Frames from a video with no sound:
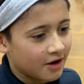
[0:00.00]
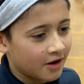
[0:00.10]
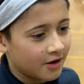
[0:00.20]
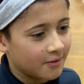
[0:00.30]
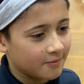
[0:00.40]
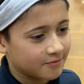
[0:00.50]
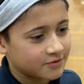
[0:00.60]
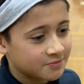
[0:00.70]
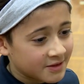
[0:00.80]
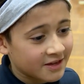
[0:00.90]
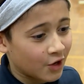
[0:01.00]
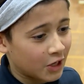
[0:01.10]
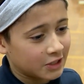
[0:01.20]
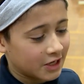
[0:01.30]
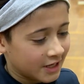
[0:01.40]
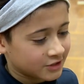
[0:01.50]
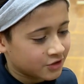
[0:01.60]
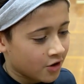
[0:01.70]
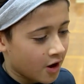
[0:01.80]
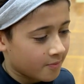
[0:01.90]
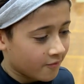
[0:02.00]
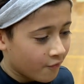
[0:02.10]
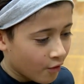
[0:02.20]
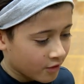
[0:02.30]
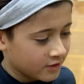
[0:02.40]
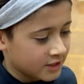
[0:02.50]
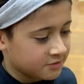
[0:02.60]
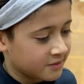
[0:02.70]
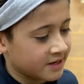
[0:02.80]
um, be an astronaut before this,